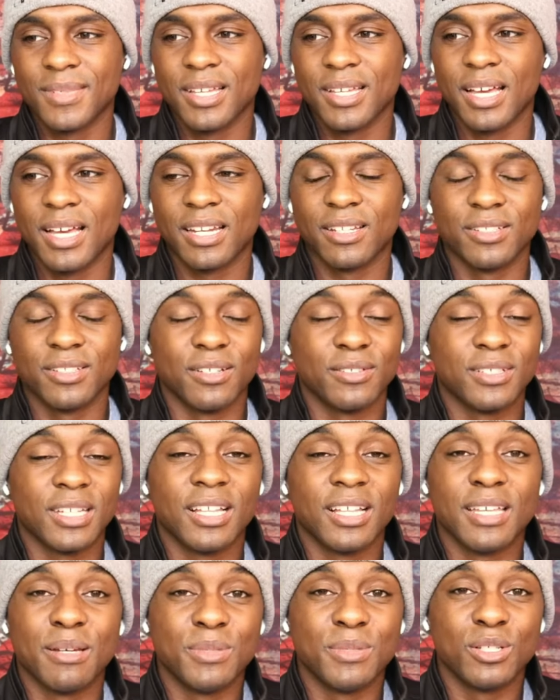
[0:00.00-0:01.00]
I don't know.
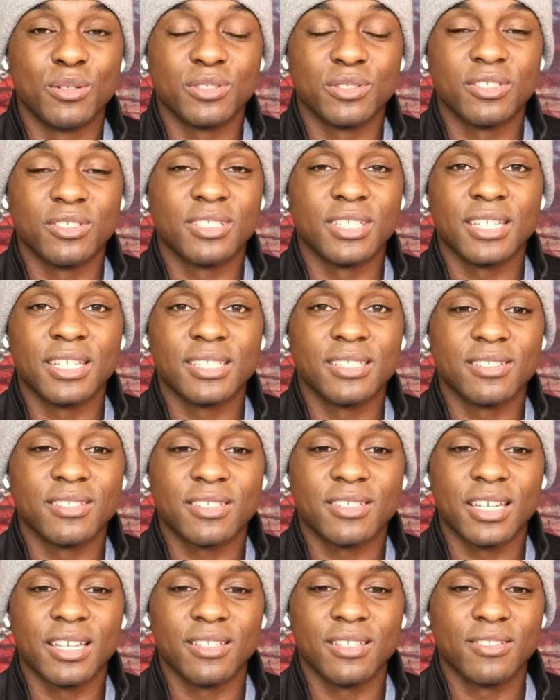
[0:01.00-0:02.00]
Y'all let me know what you think in the
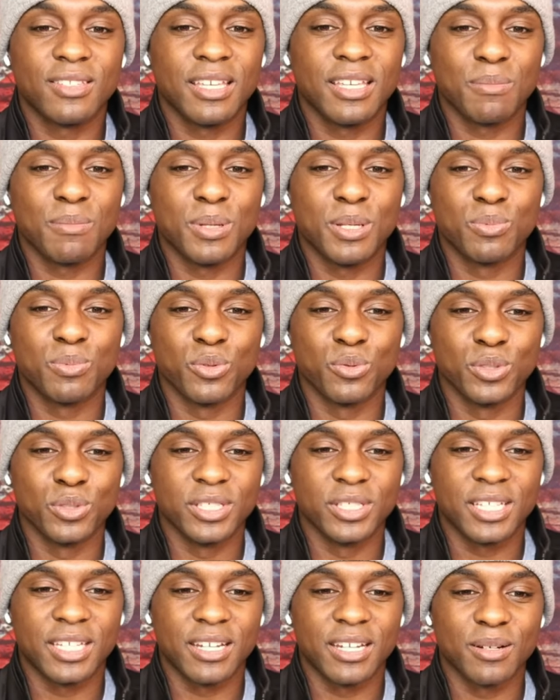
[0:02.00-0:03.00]
chat. Do you think people
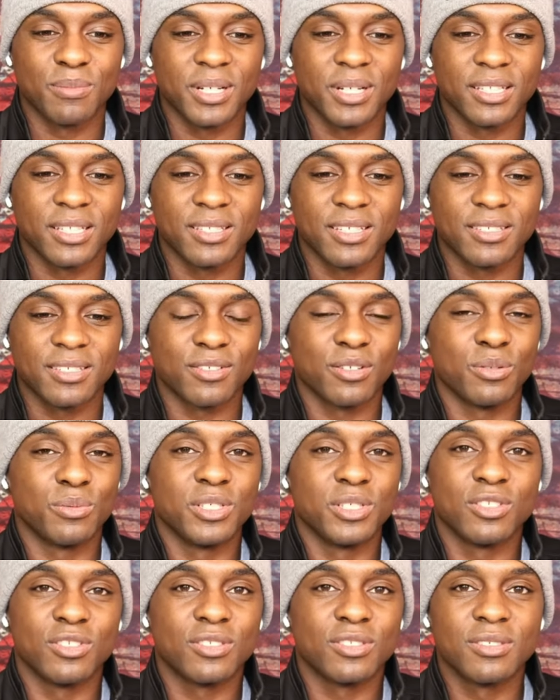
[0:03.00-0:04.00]
really care about this? Or are
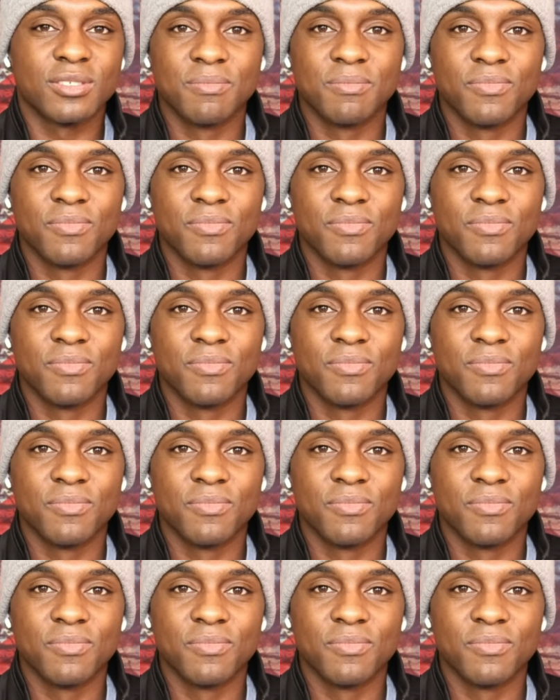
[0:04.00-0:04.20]
we just